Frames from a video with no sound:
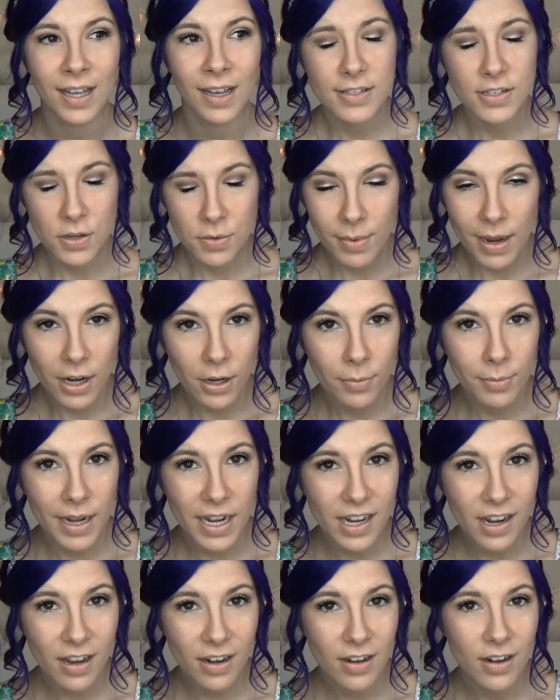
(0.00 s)
as you may or may
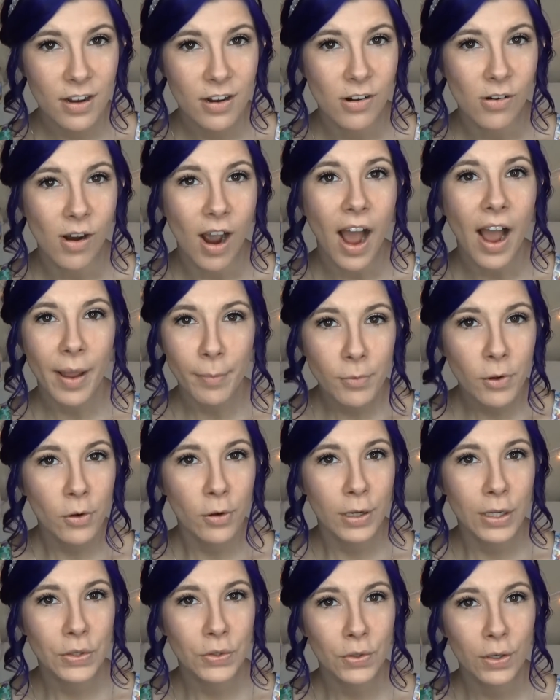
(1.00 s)
not know, I'm
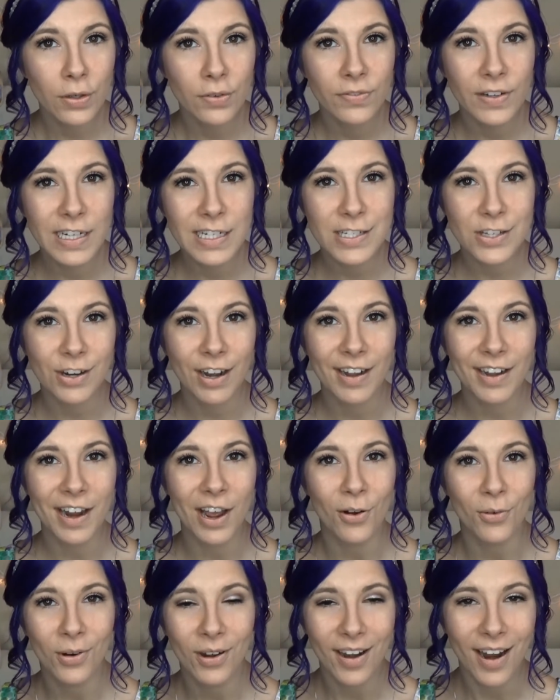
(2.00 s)
going through a phase right
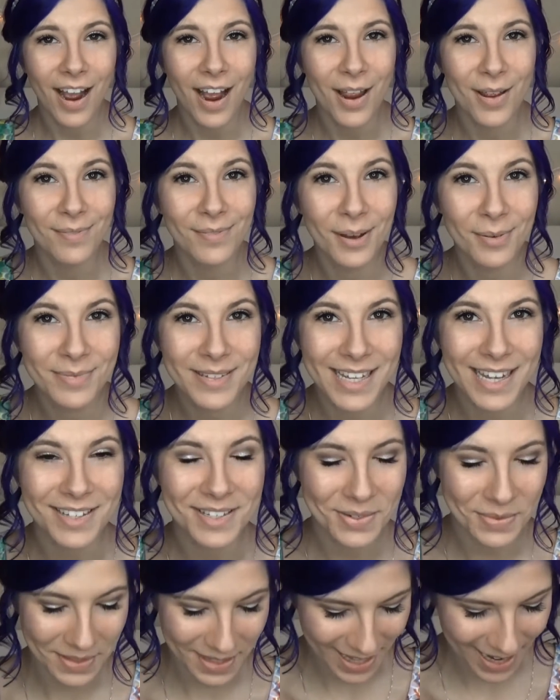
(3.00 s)
now where I'm
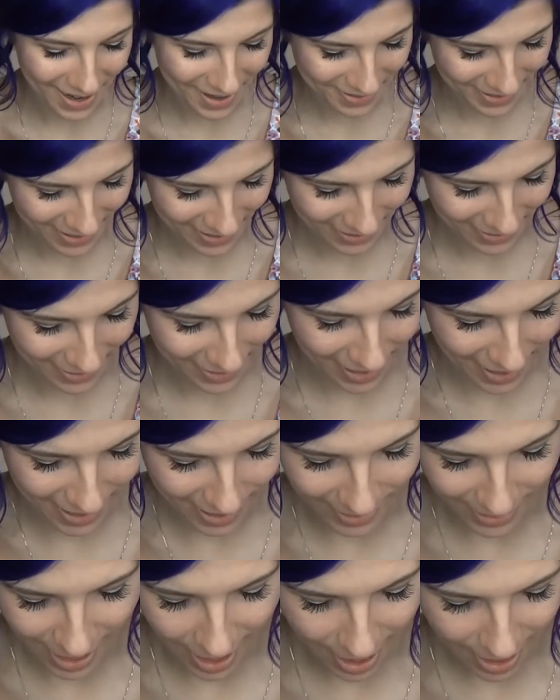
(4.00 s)
obsessed with highlighter
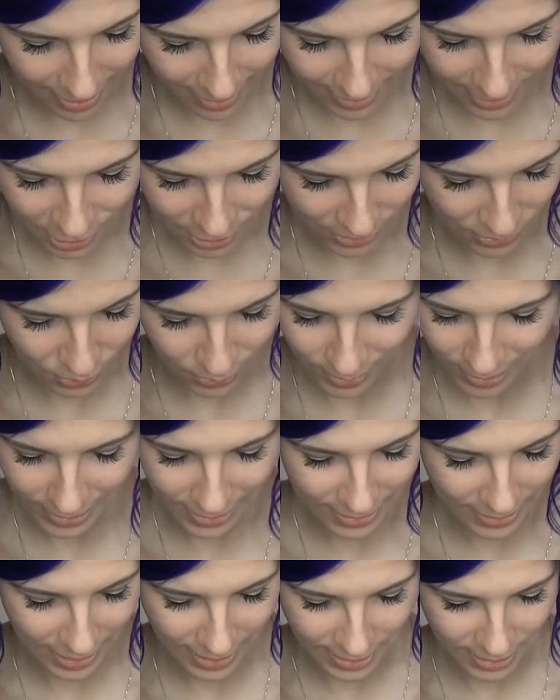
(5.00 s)
and I just
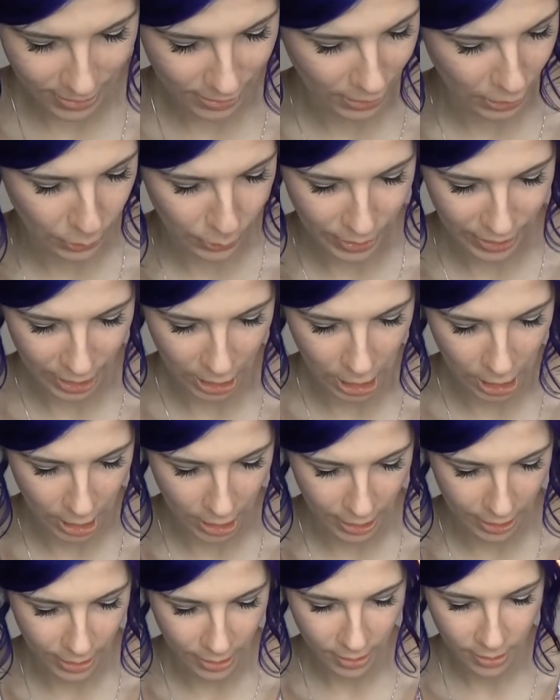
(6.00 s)
really like to load it on.